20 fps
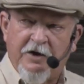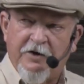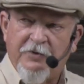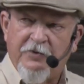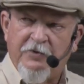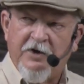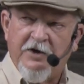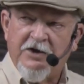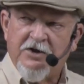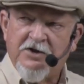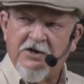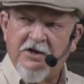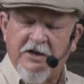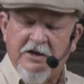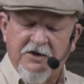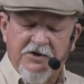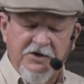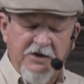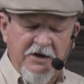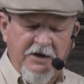a
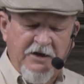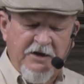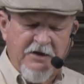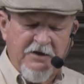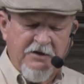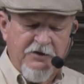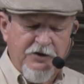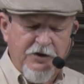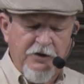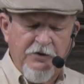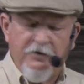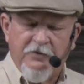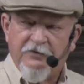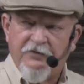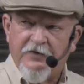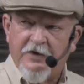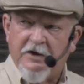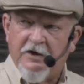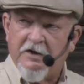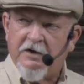recess in it to
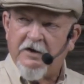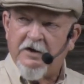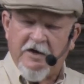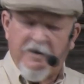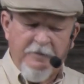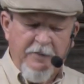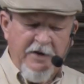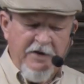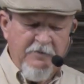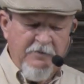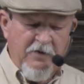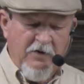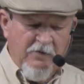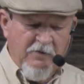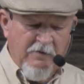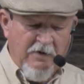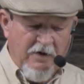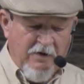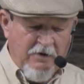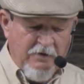fit a ping pong
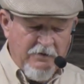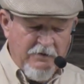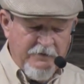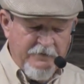ball.